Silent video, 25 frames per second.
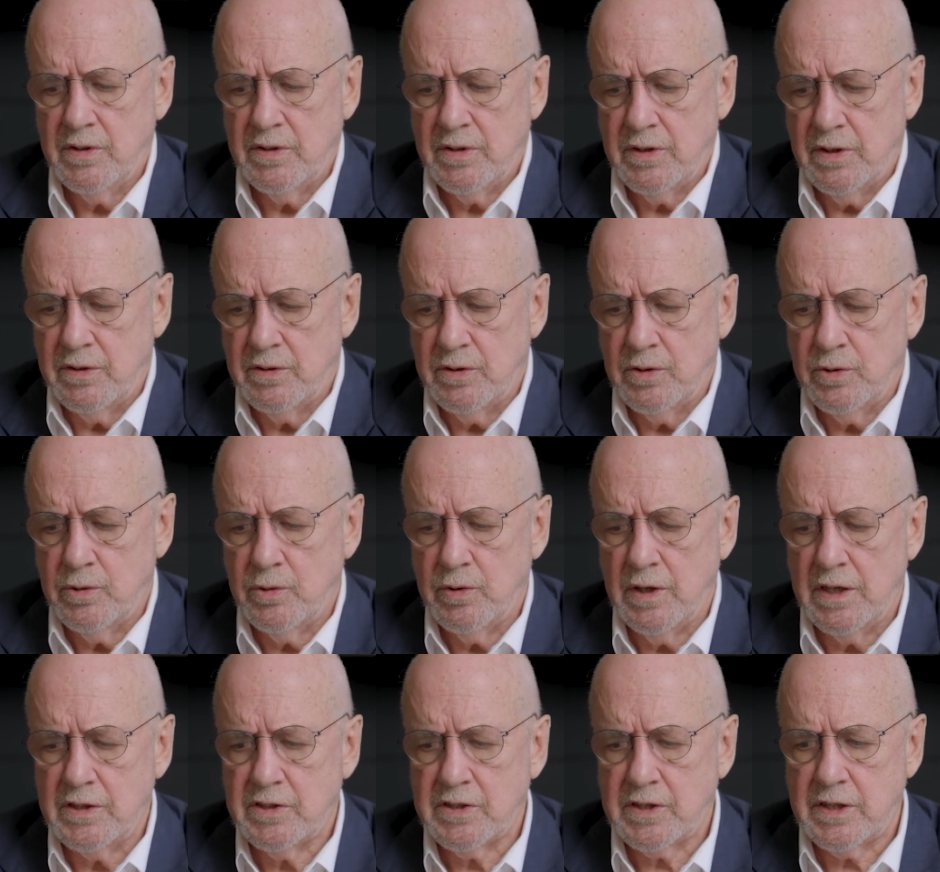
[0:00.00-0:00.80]
the
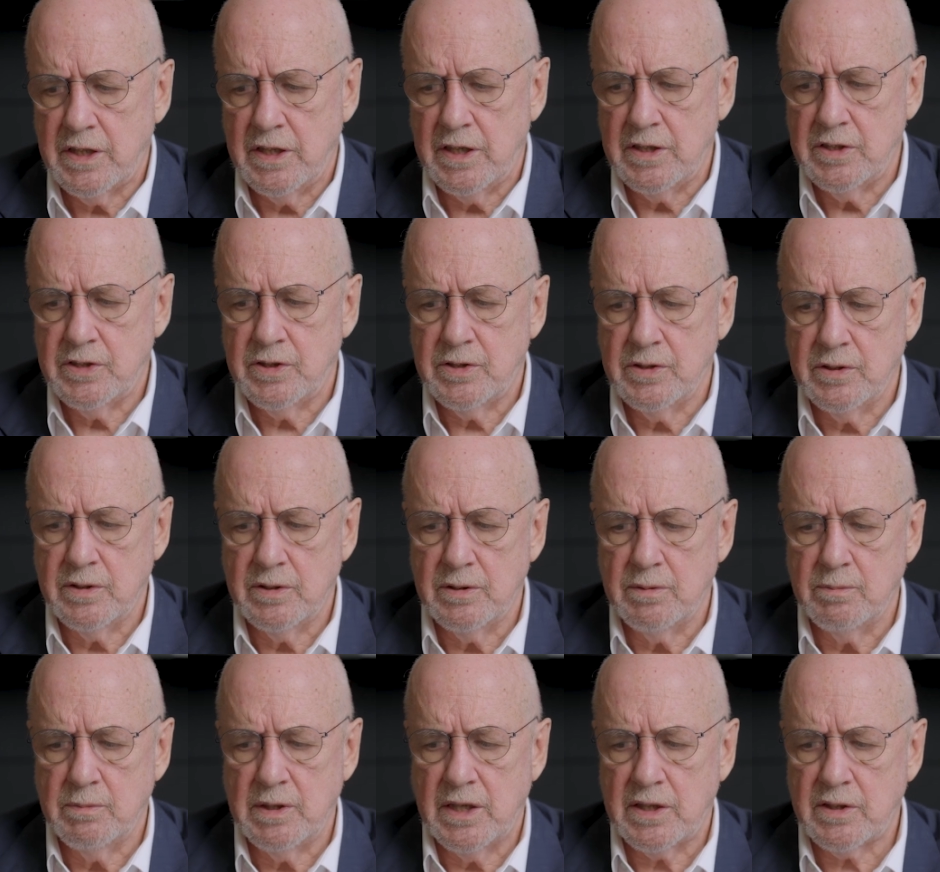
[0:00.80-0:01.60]
new educational
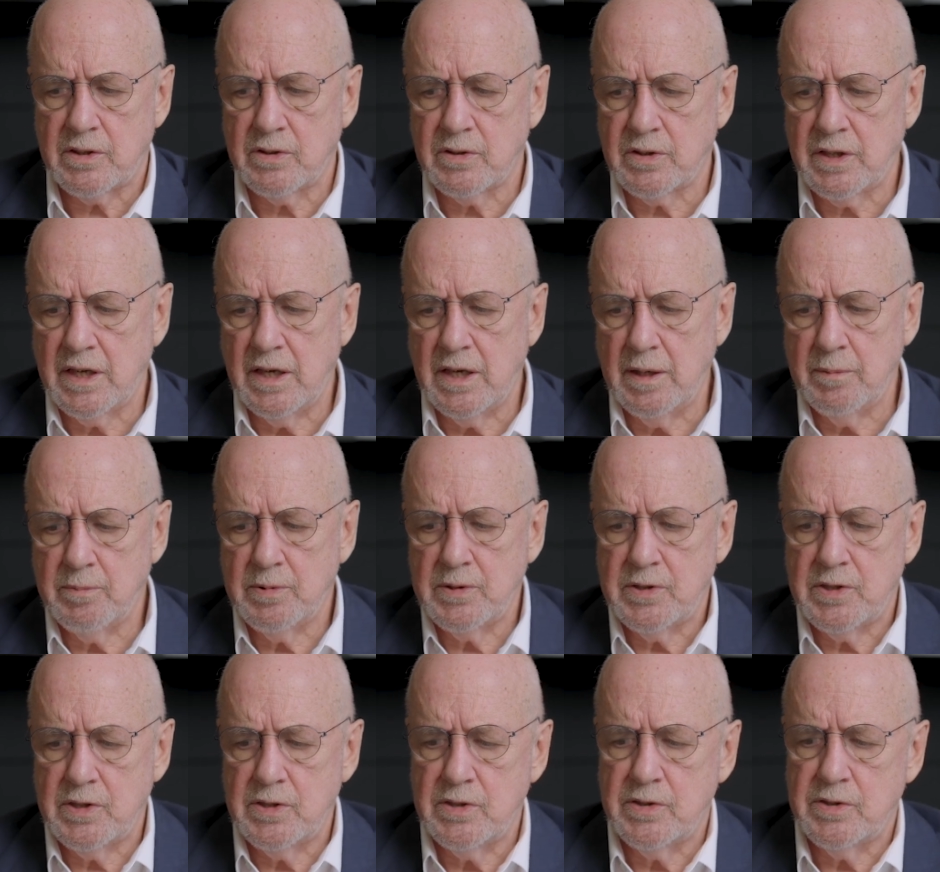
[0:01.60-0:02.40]
and medical
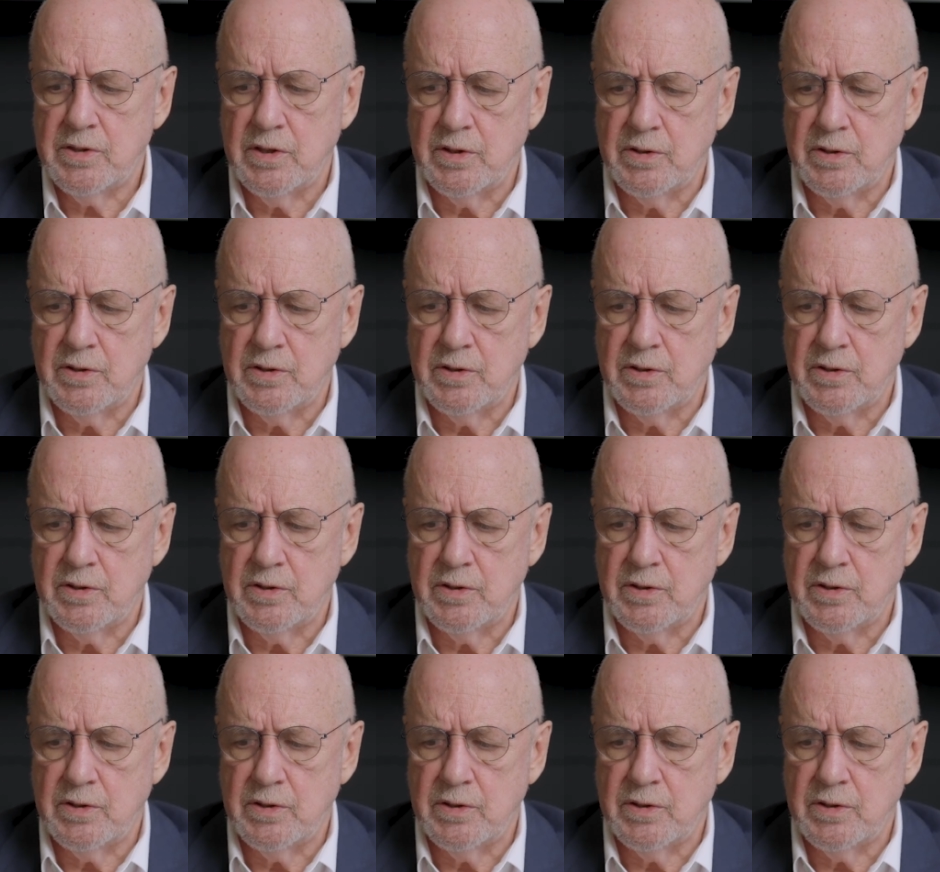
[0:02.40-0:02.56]
campuses,